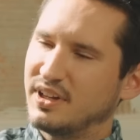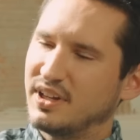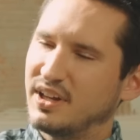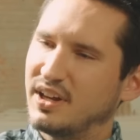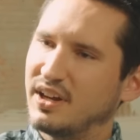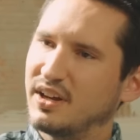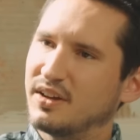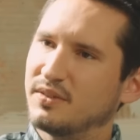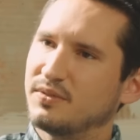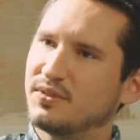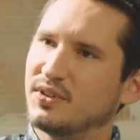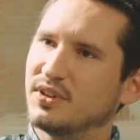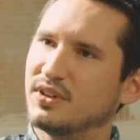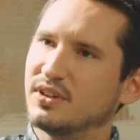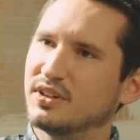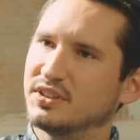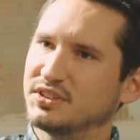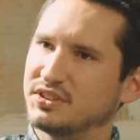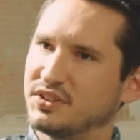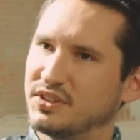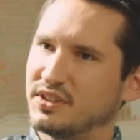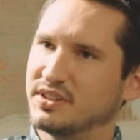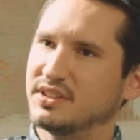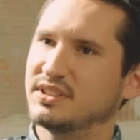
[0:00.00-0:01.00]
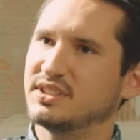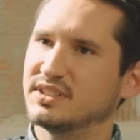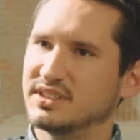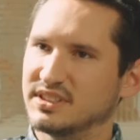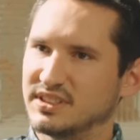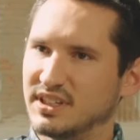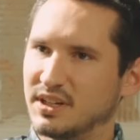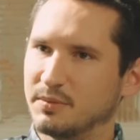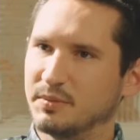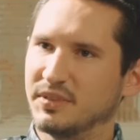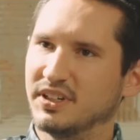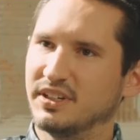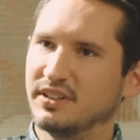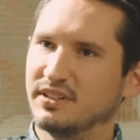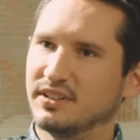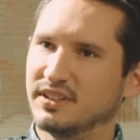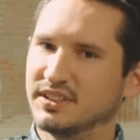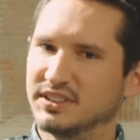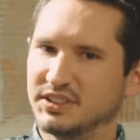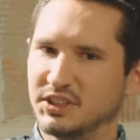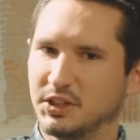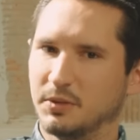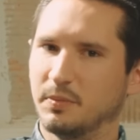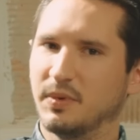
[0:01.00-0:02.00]
this
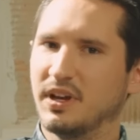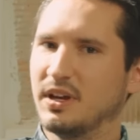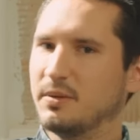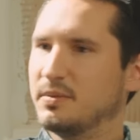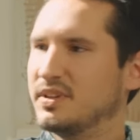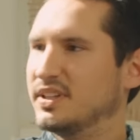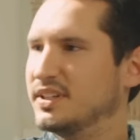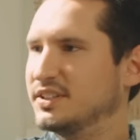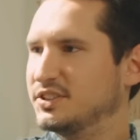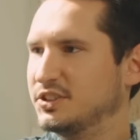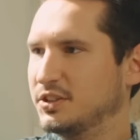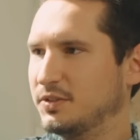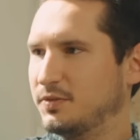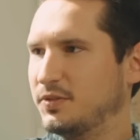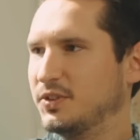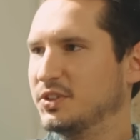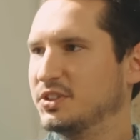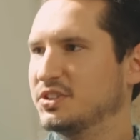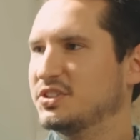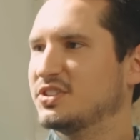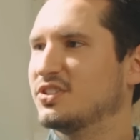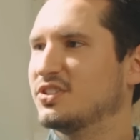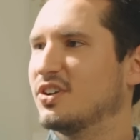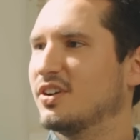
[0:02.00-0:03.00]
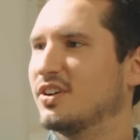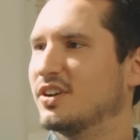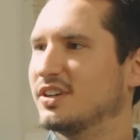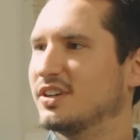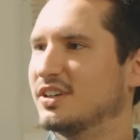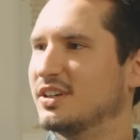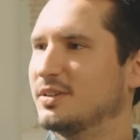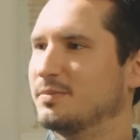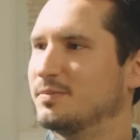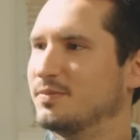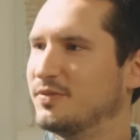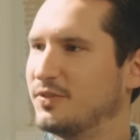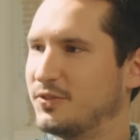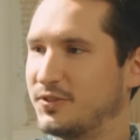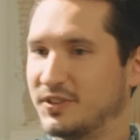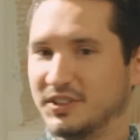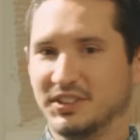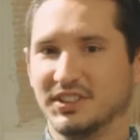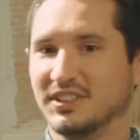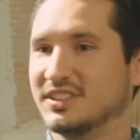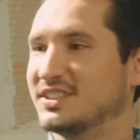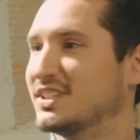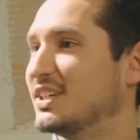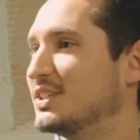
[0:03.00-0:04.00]
is your baby, this is your first startup, first
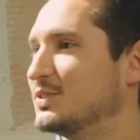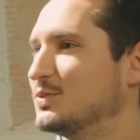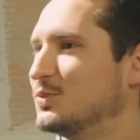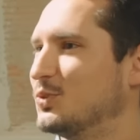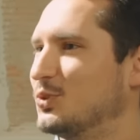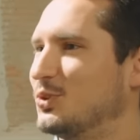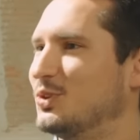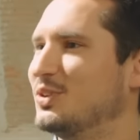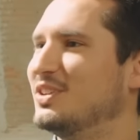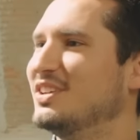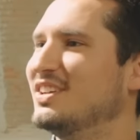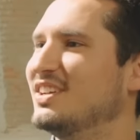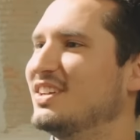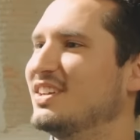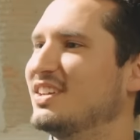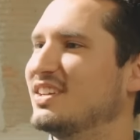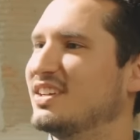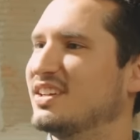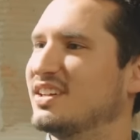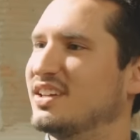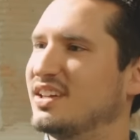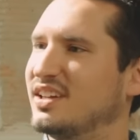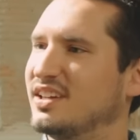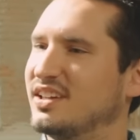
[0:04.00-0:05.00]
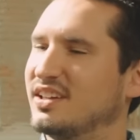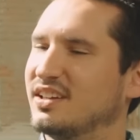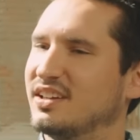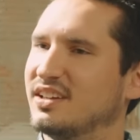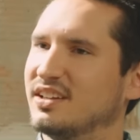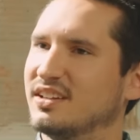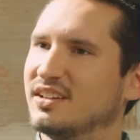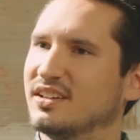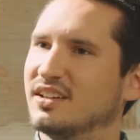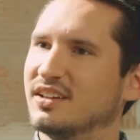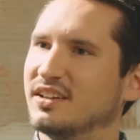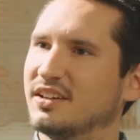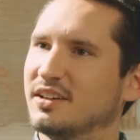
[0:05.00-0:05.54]
successful. And